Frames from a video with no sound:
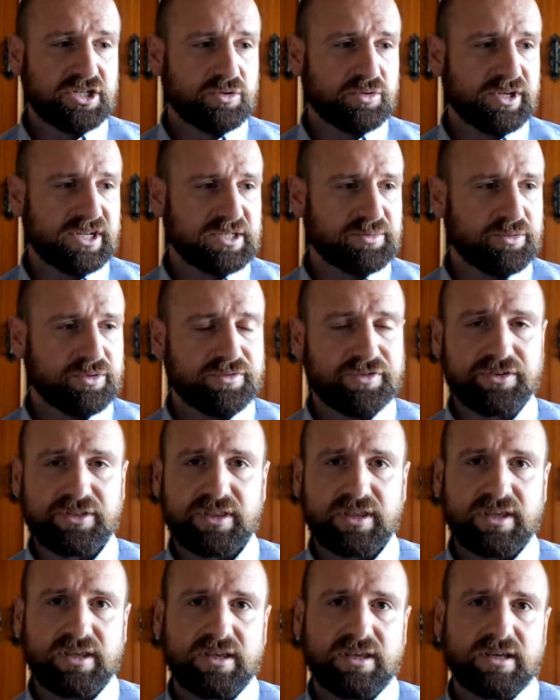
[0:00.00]
textbook for
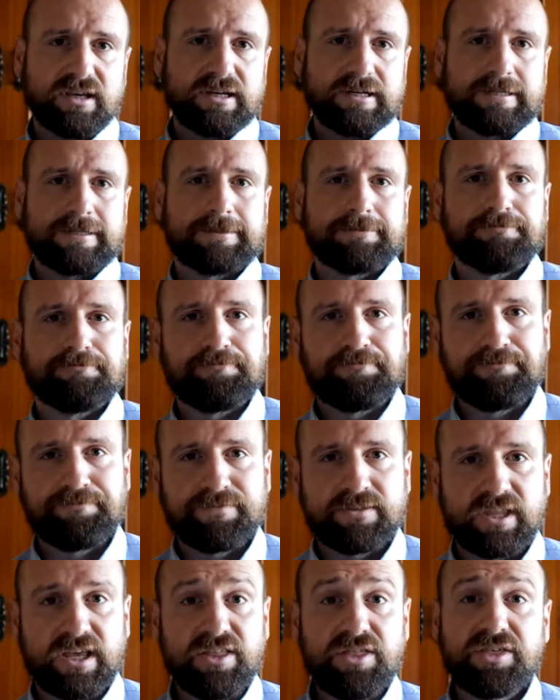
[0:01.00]
the
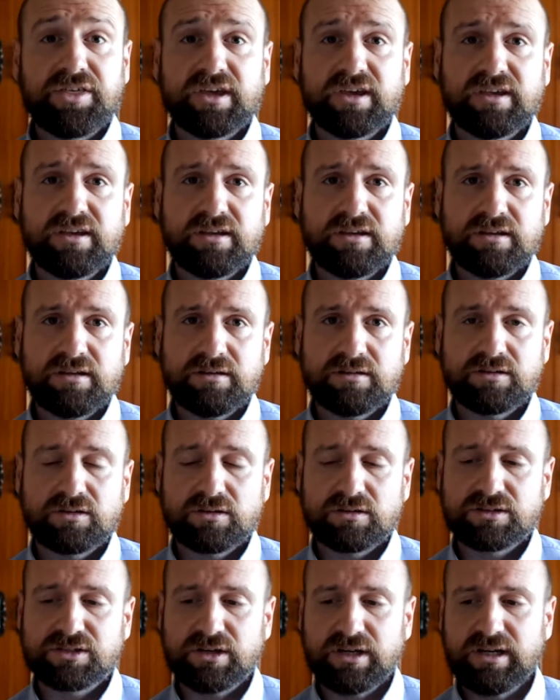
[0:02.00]
In Thinking
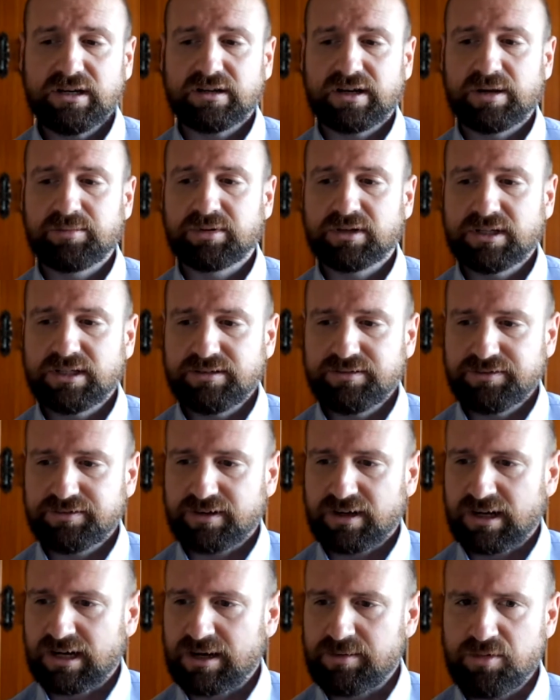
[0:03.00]
site, I believe.
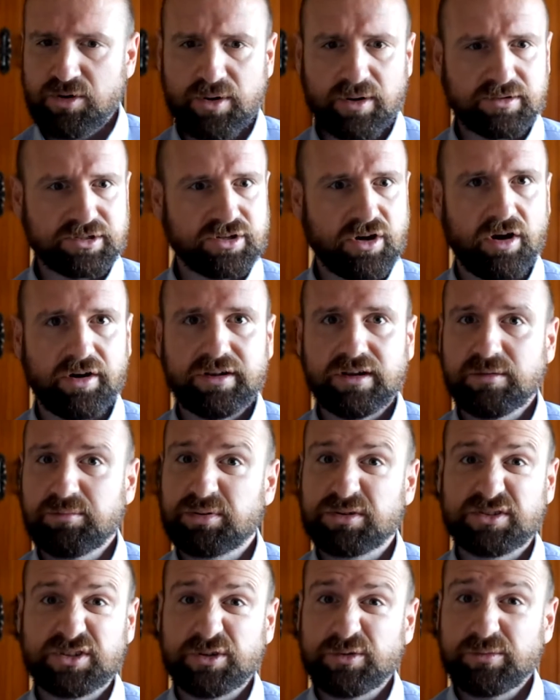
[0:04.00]
Who else? Hodder
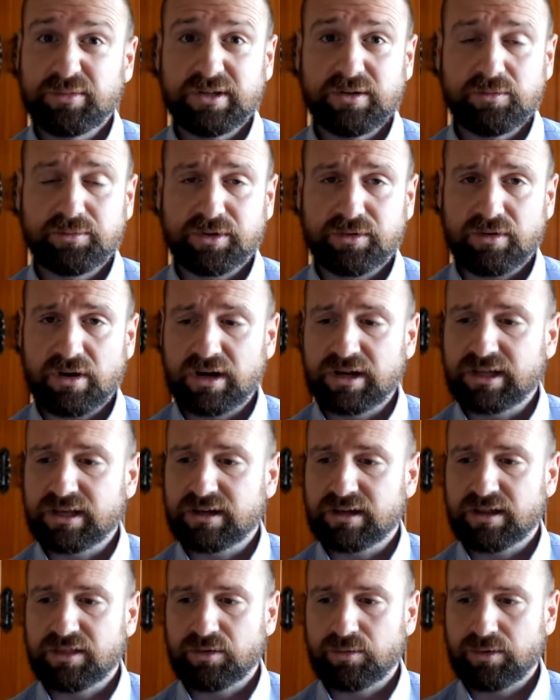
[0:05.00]
presumably will be writing
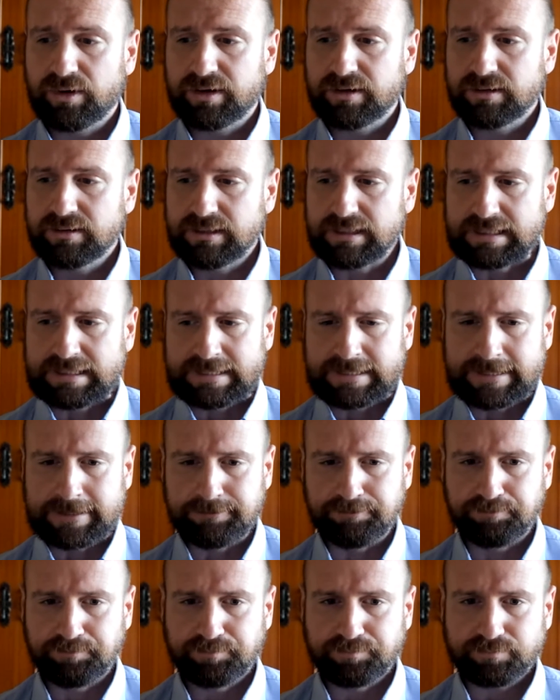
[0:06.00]
another one.
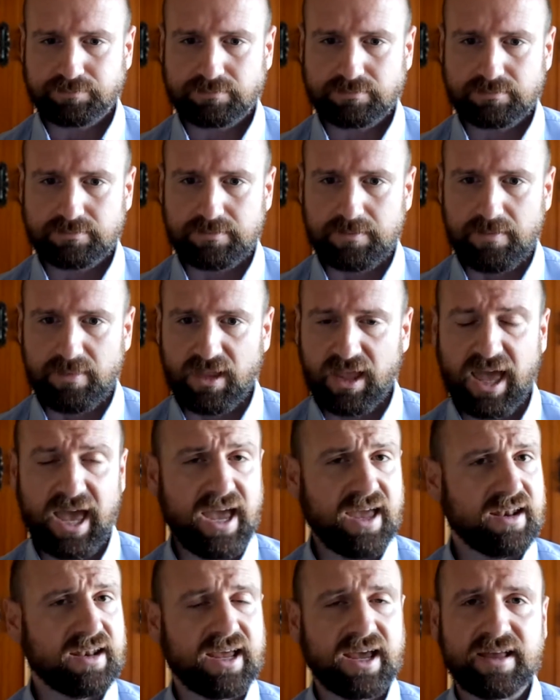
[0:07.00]
And
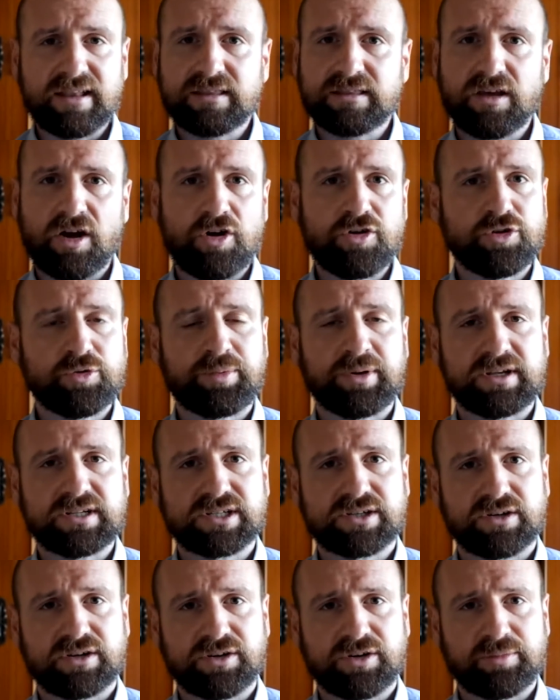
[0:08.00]

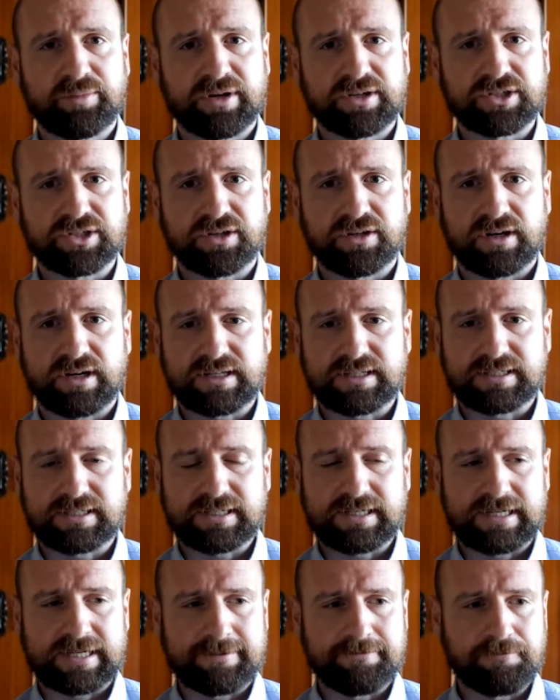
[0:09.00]
OUP's got a good bunch of guys
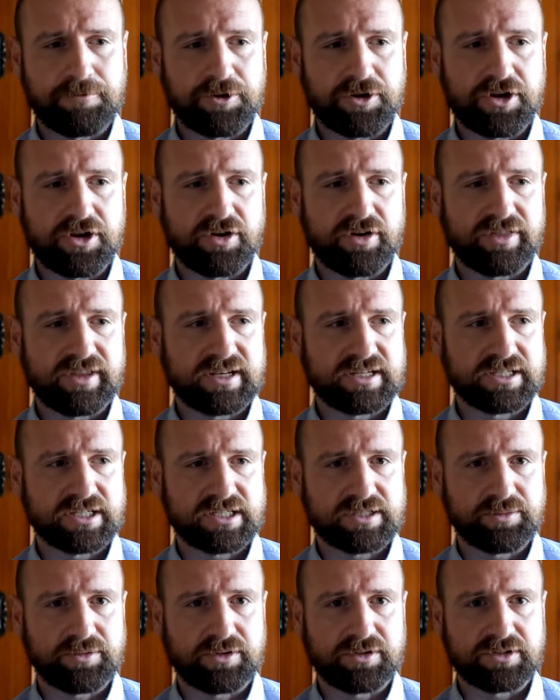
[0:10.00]
working on their
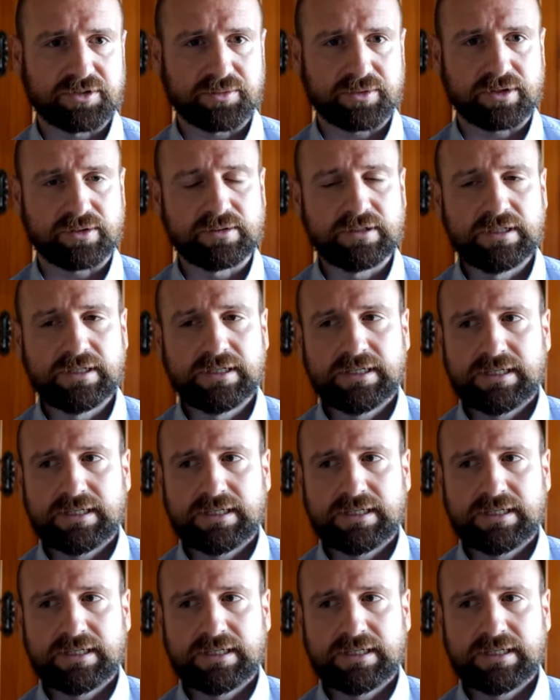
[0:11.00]
textbook as well.